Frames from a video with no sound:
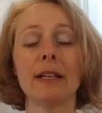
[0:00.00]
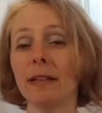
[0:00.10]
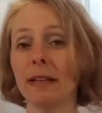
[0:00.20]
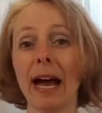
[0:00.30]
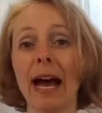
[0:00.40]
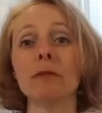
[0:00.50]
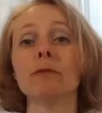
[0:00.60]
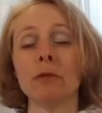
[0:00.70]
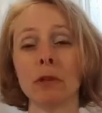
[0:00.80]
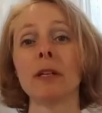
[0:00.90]
how
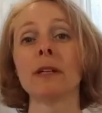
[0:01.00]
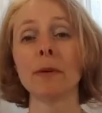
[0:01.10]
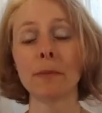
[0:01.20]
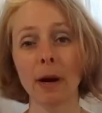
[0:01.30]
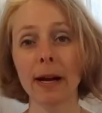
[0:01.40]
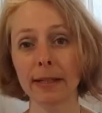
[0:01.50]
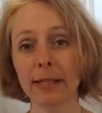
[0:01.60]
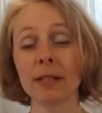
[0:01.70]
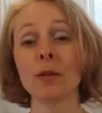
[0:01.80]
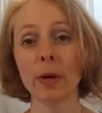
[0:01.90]
long the product
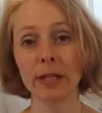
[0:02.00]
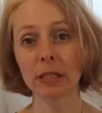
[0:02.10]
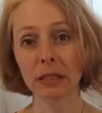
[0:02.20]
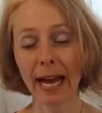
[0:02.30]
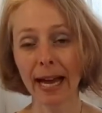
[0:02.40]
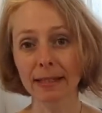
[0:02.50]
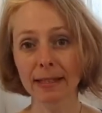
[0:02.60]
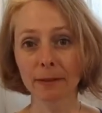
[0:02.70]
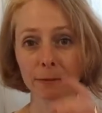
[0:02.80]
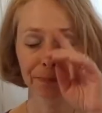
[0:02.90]
is going to
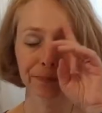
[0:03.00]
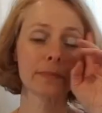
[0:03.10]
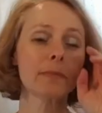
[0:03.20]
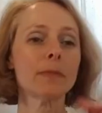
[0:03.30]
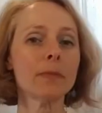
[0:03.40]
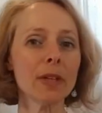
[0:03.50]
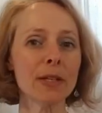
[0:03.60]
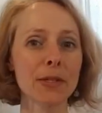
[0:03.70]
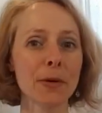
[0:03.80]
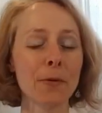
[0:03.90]
last.
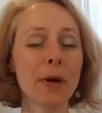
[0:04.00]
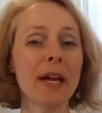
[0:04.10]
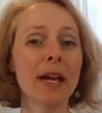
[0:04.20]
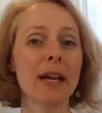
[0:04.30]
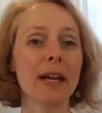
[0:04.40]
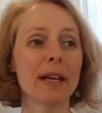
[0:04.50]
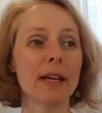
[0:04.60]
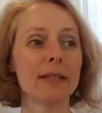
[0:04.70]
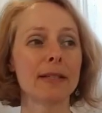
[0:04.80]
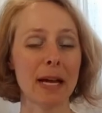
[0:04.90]
So
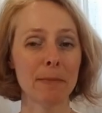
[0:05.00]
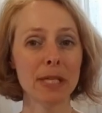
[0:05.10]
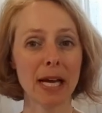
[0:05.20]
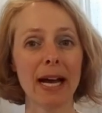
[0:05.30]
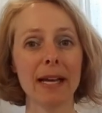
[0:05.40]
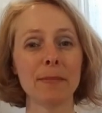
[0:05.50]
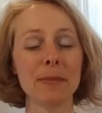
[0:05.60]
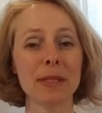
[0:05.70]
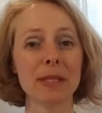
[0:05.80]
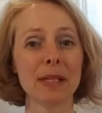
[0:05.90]

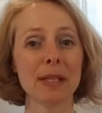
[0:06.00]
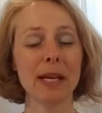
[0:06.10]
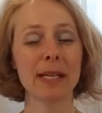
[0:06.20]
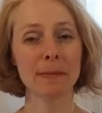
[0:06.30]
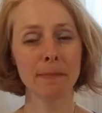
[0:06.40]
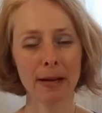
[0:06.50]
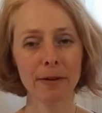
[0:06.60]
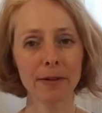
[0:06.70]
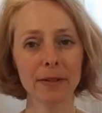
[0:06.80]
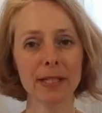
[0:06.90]
sometimes it's
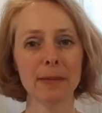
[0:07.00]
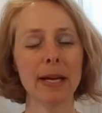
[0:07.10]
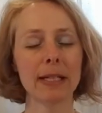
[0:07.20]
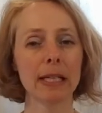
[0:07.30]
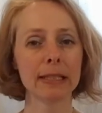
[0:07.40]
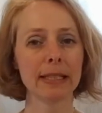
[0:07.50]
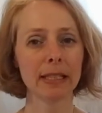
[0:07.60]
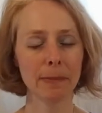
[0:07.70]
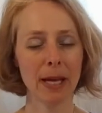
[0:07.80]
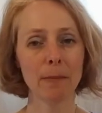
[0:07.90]
better to spend a little
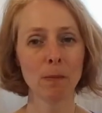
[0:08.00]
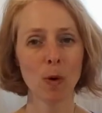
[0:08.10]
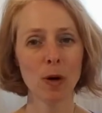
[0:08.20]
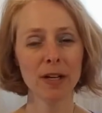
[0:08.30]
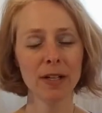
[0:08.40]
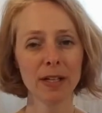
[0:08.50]
bit more